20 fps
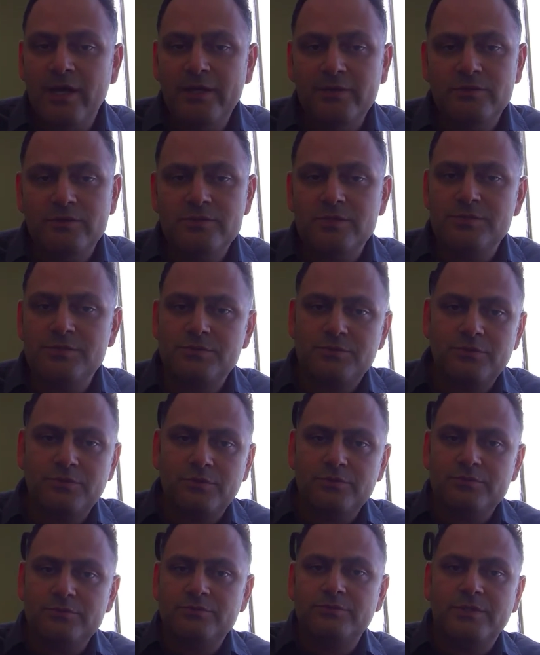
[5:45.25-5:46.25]
You just
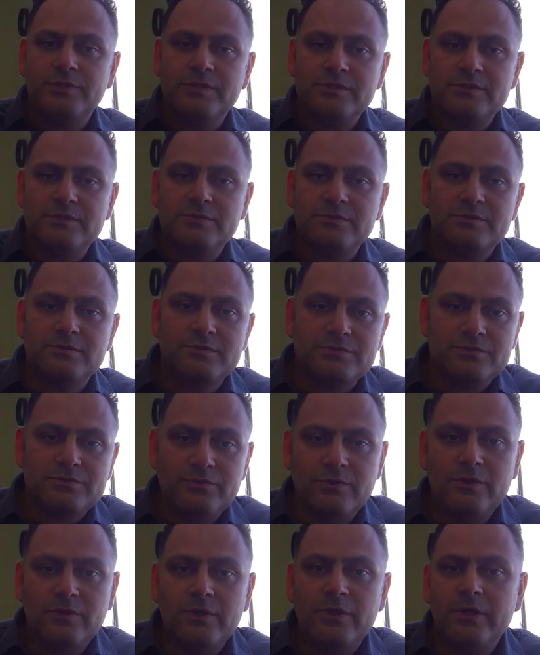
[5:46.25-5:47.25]
go to a
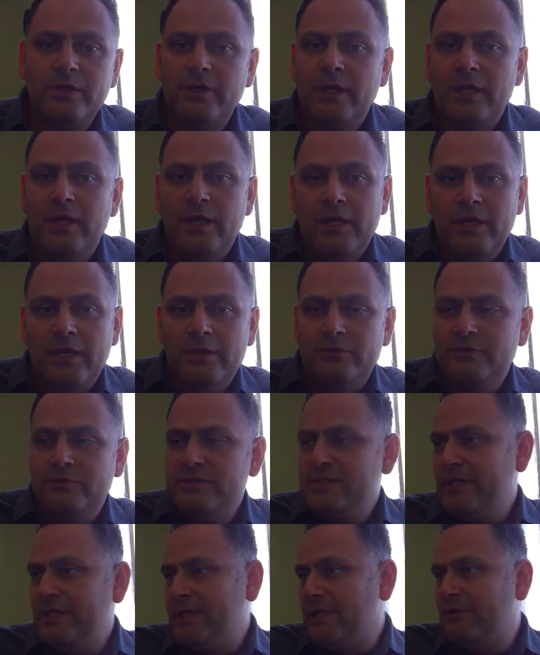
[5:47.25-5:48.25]
store, you
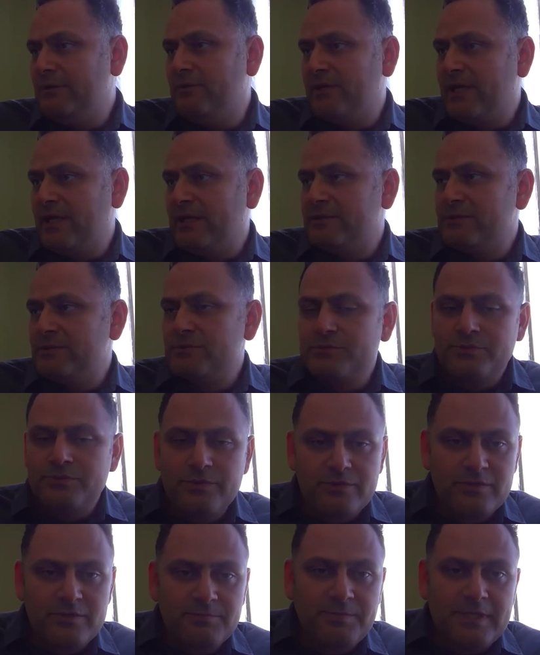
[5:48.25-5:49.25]
take a look at the
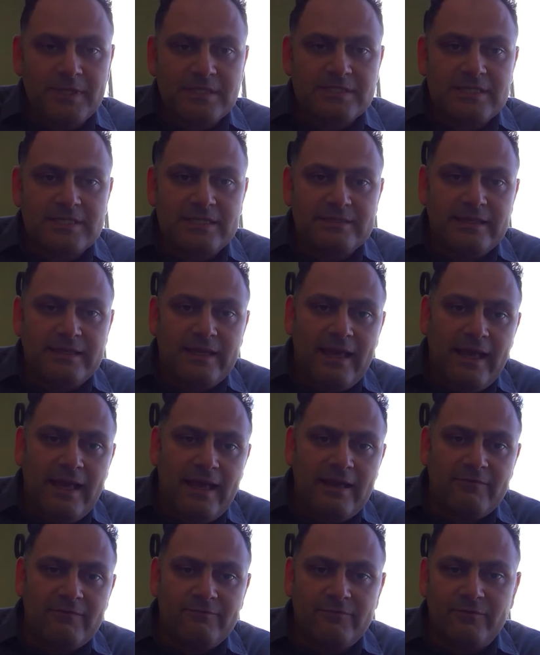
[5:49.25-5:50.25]
2-3 pens that they
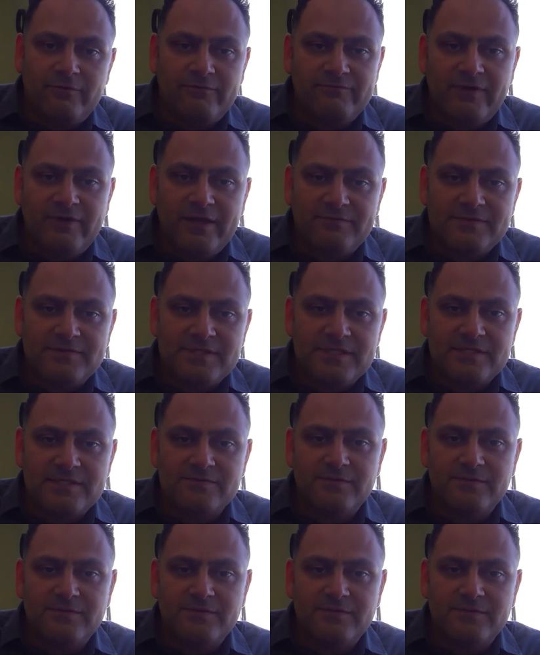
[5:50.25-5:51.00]
have, or 5-6,